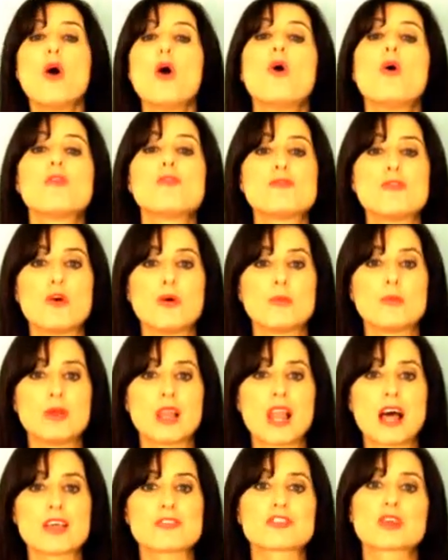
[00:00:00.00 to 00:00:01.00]
or
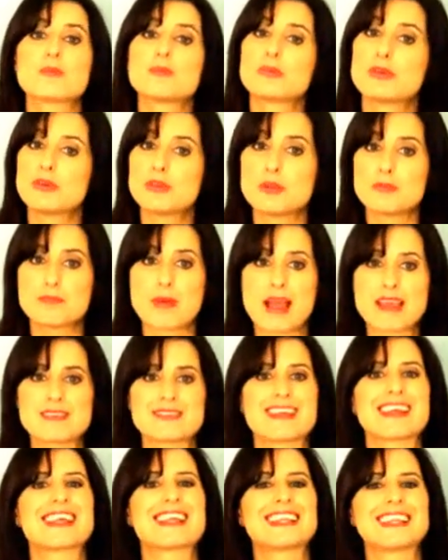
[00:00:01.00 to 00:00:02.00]
formalised
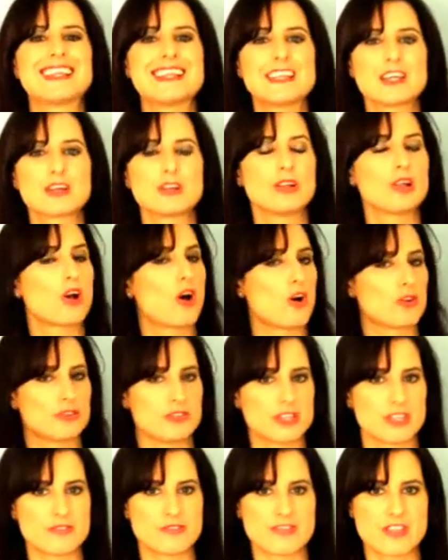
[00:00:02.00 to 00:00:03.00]
computer-based and clinical
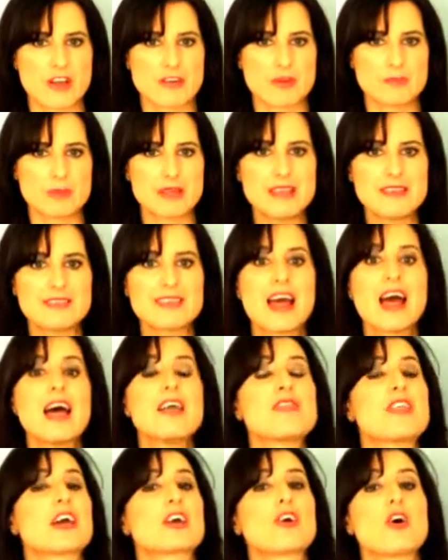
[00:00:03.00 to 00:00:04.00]
cognitive therapies
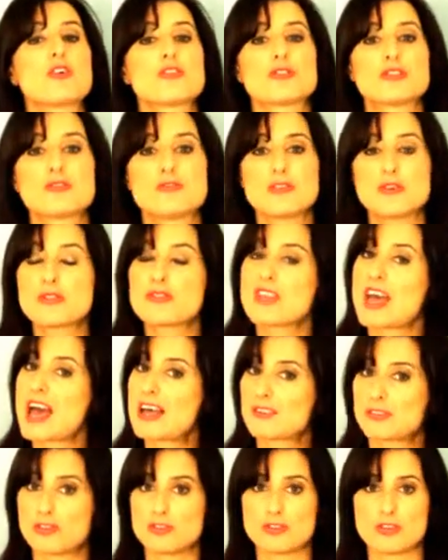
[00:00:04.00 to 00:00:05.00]
that cost a few
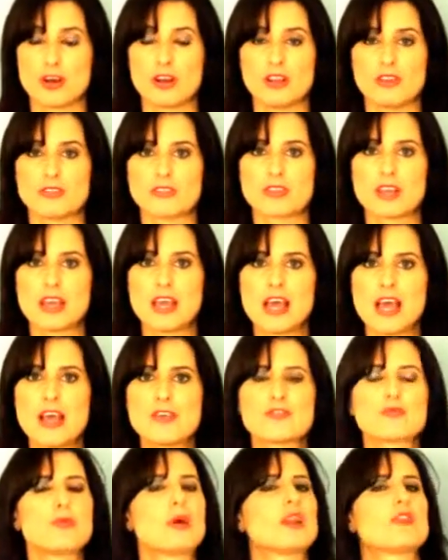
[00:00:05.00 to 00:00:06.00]
$1,000s,
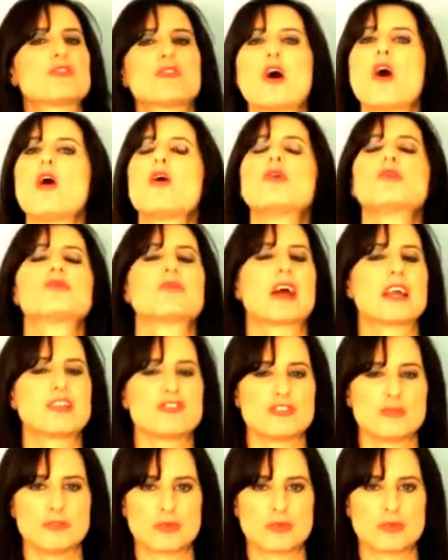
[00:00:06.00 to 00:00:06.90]
as well as a whole range in